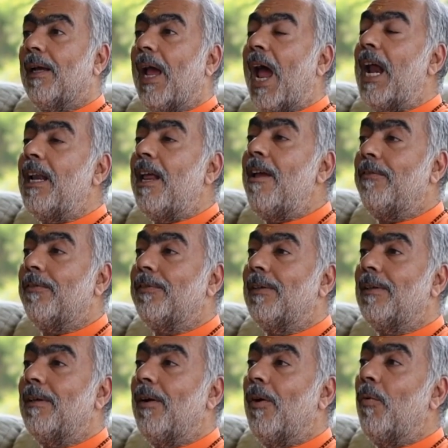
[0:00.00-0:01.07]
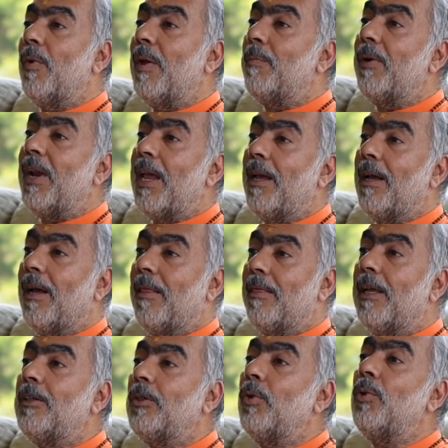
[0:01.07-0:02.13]
And if we bring
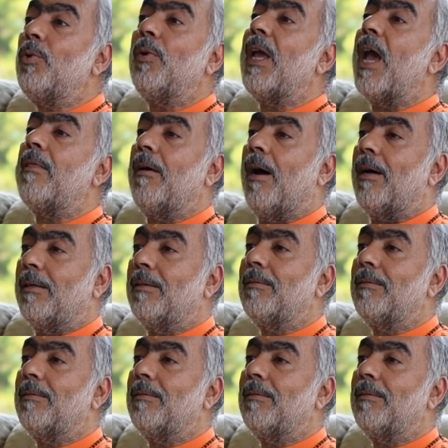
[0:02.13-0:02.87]
the two together,